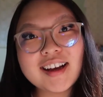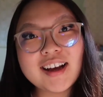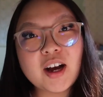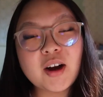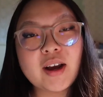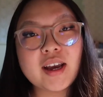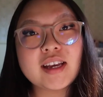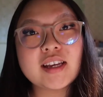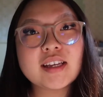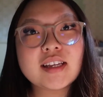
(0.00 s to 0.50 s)

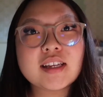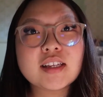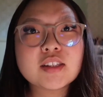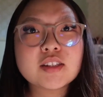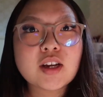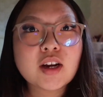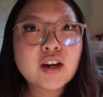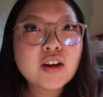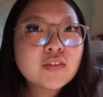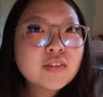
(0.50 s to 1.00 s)
Okay,
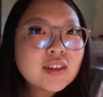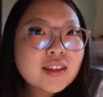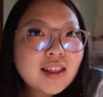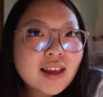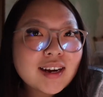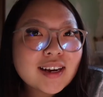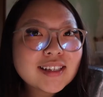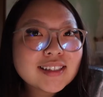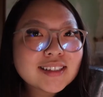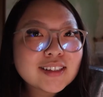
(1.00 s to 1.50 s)
sorry if the
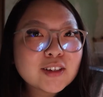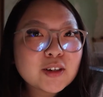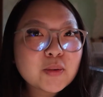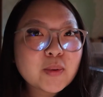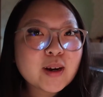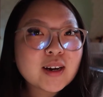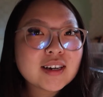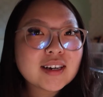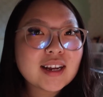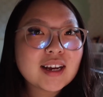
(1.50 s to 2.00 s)
lighting's a little
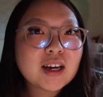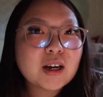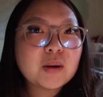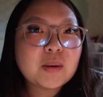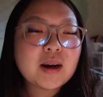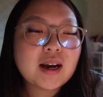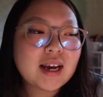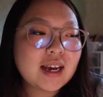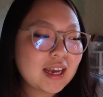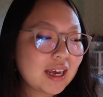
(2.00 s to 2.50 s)
weird now.
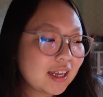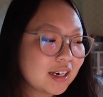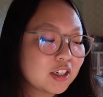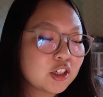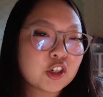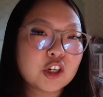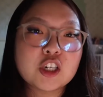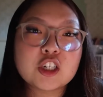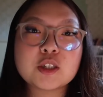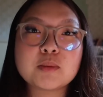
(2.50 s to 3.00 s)
I had to
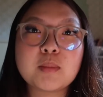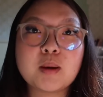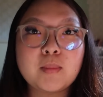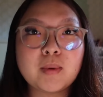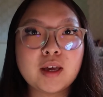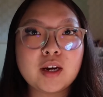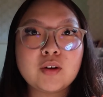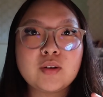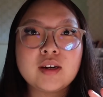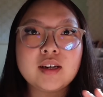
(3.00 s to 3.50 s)
charge my
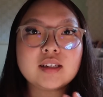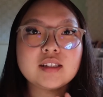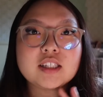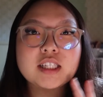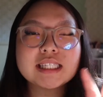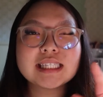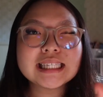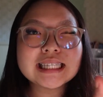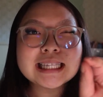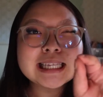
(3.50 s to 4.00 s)
battery
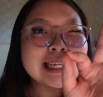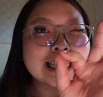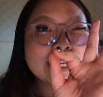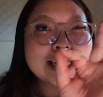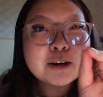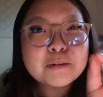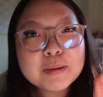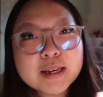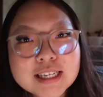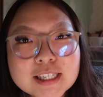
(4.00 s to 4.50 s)
just a
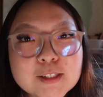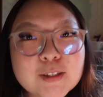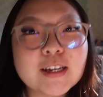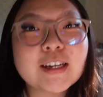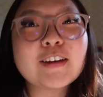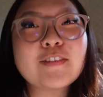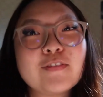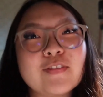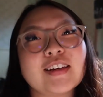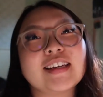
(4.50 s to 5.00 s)
little bit so I
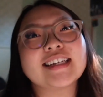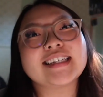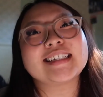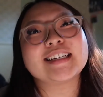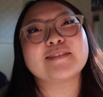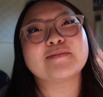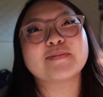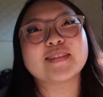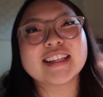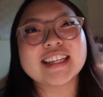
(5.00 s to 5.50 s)
can finish
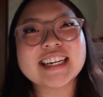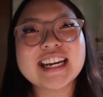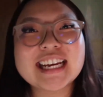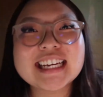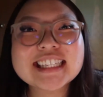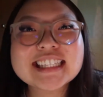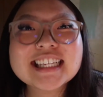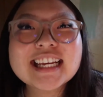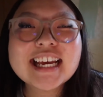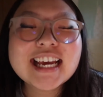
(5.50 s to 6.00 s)
up the
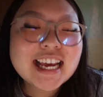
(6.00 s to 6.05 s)
next